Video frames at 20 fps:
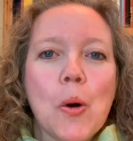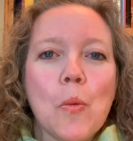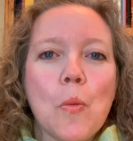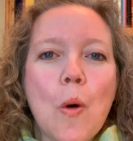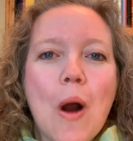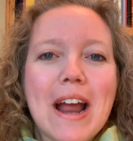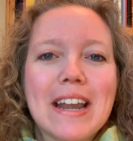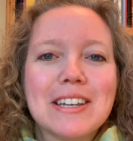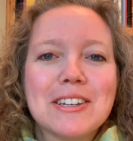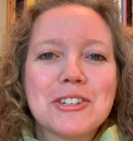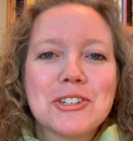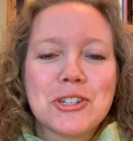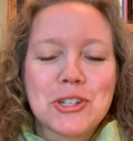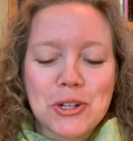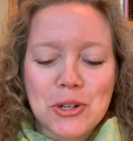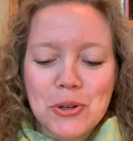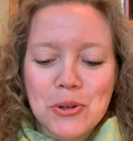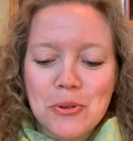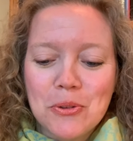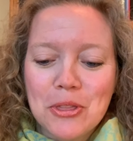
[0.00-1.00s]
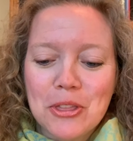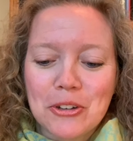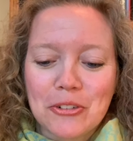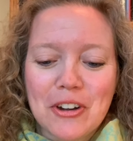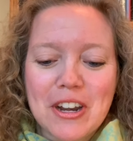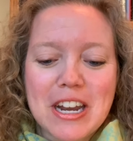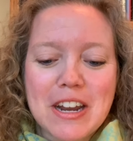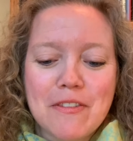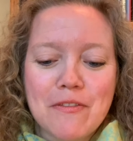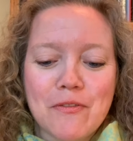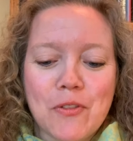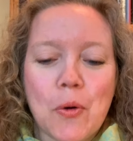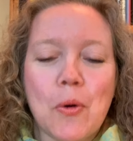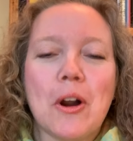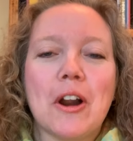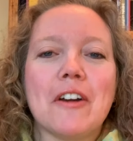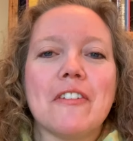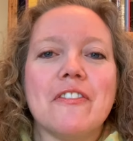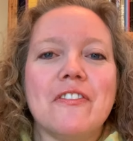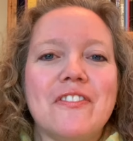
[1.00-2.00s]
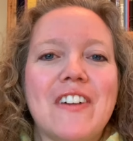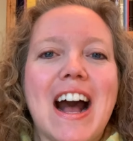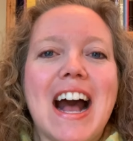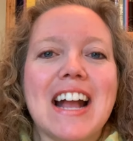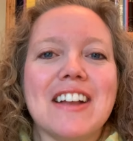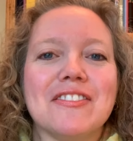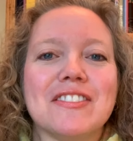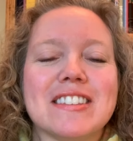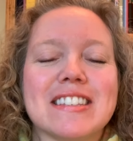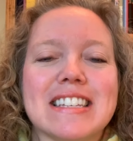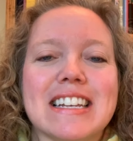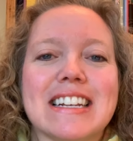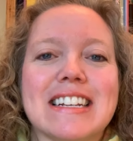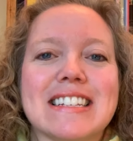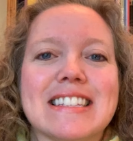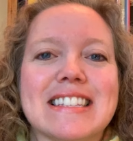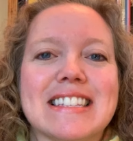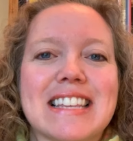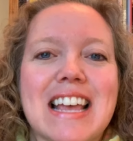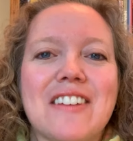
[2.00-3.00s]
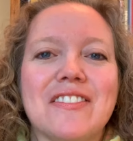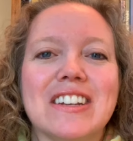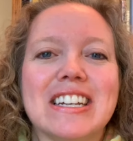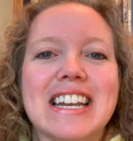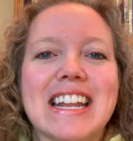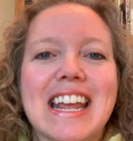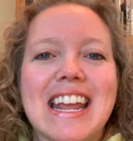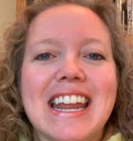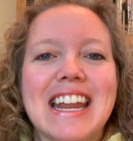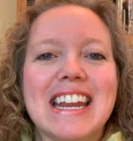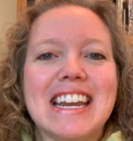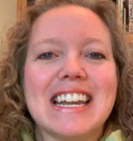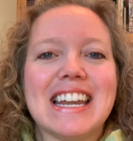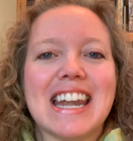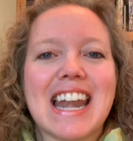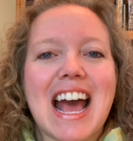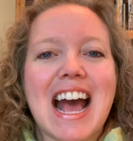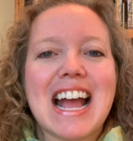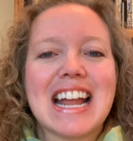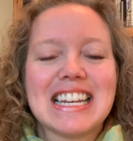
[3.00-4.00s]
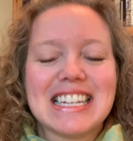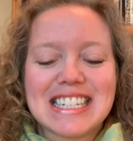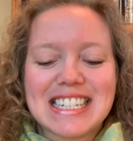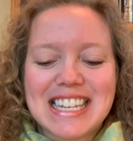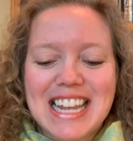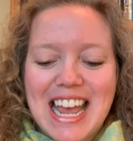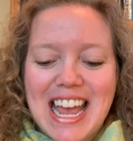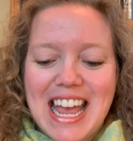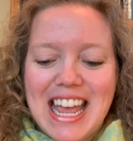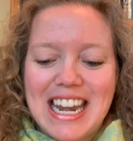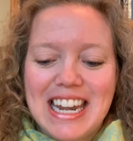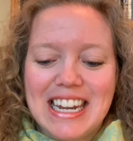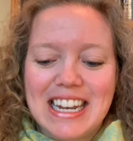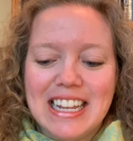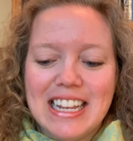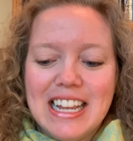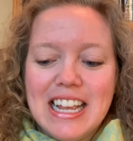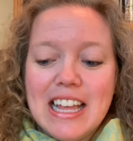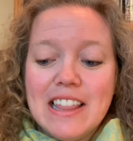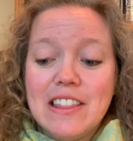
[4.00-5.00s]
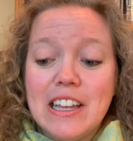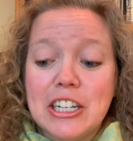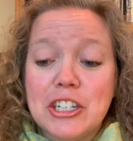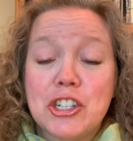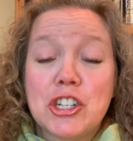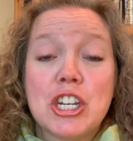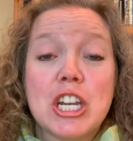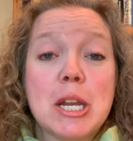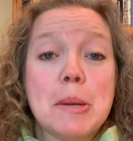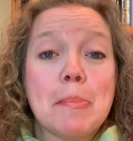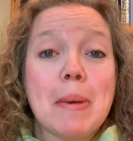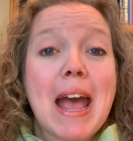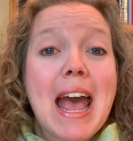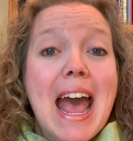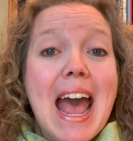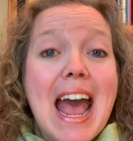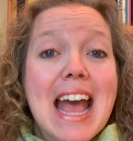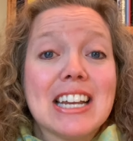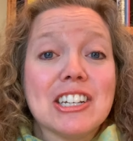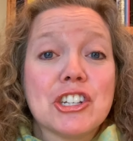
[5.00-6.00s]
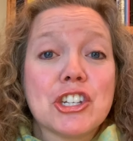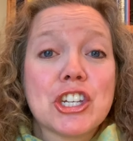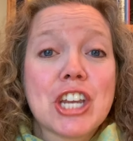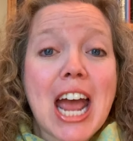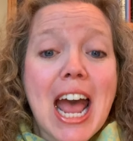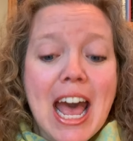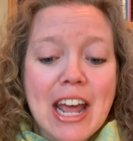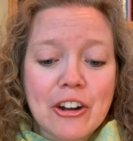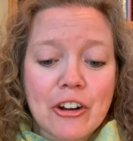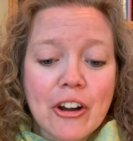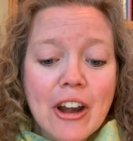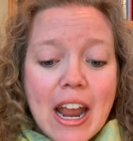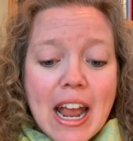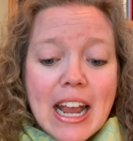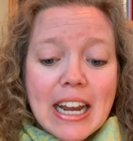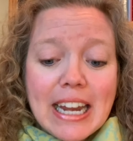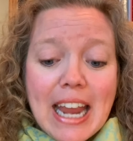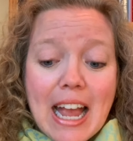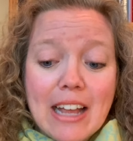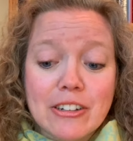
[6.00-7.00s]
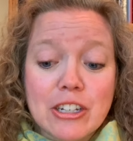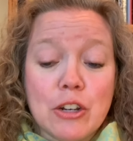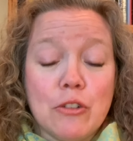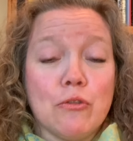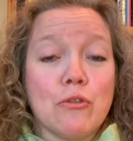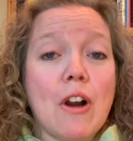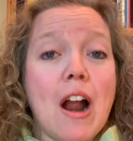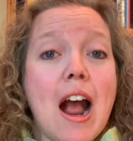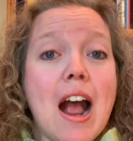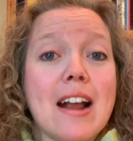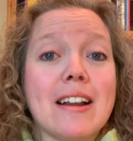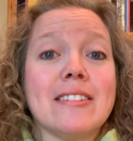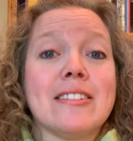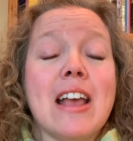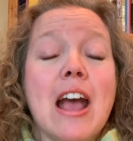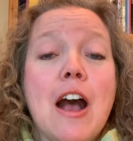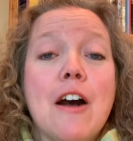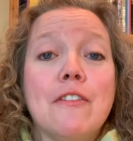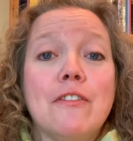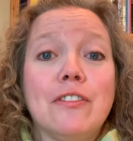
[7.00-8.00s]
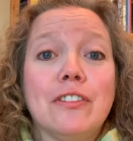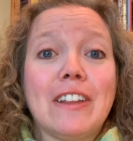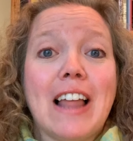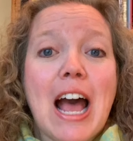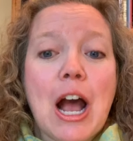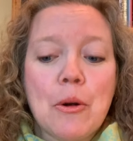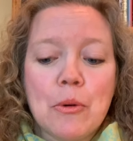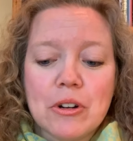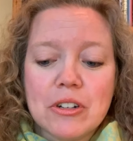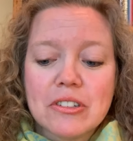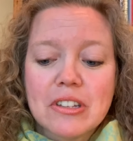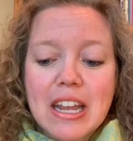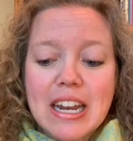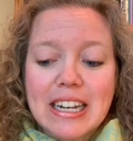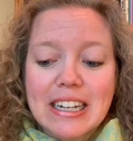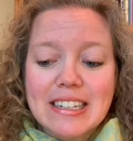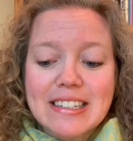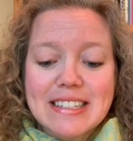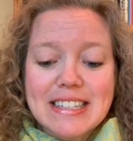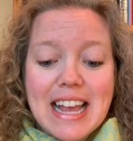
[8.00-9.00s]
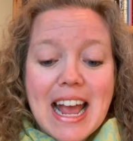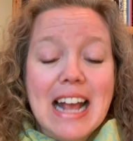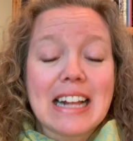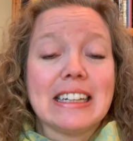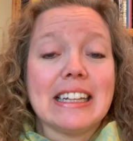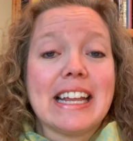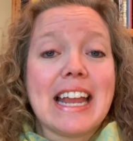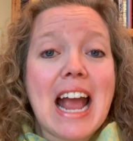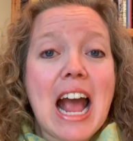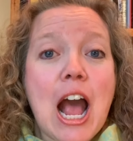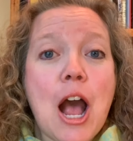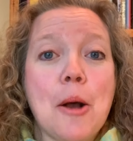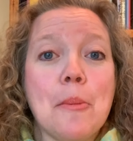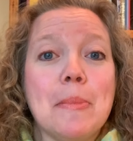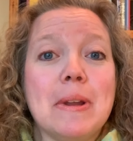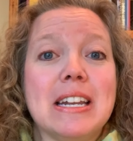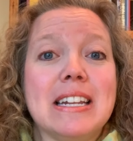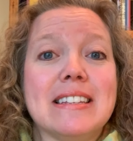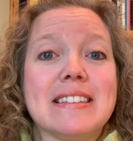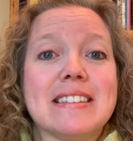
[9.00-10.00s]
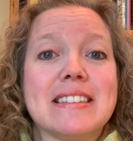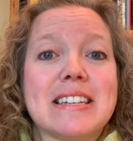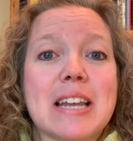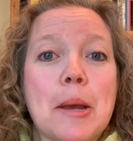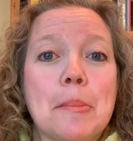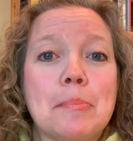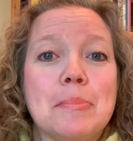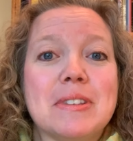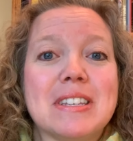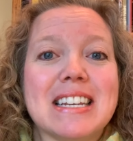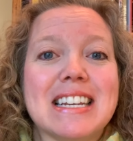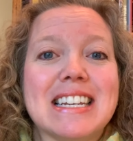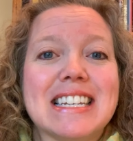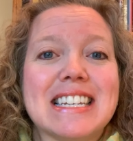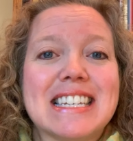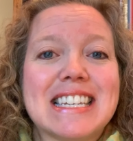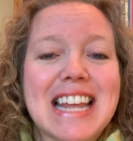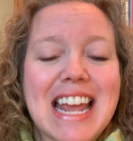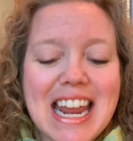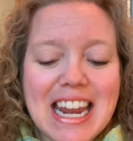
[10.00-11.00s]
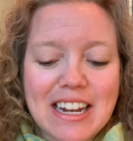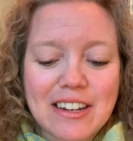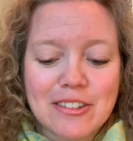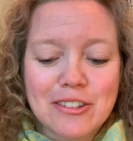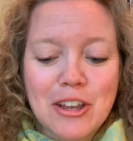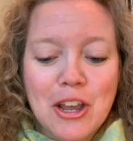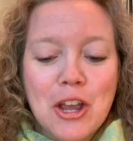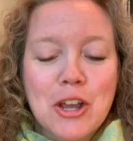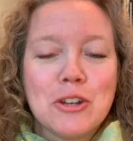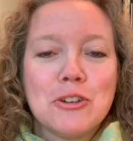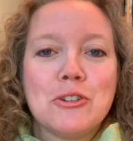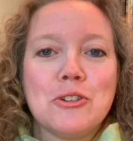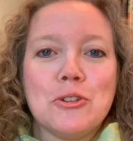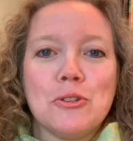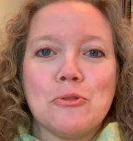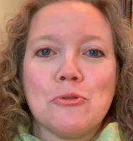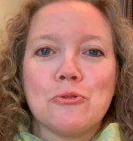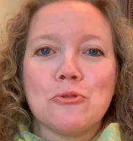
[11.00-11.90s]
One, two, three, four, five, six, seven, eight, nine, ten. They cheep and chatter, counting rocks, flowers, and exactly how many steps it takes to